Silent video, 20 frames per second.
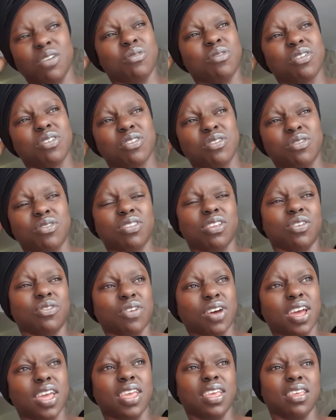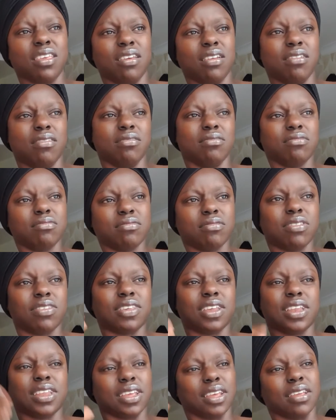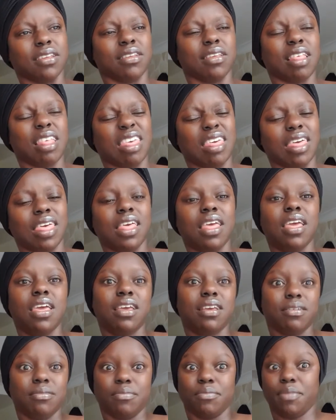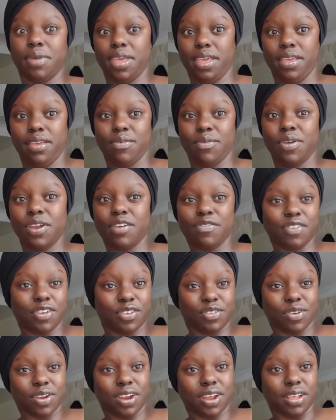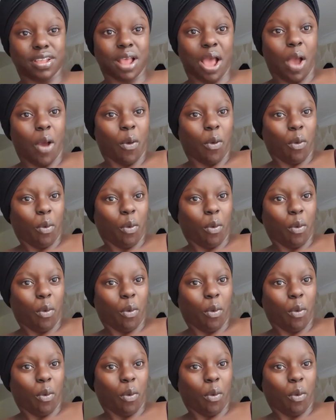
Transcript: I would not use the drying, setting. When I first tried it, I was like,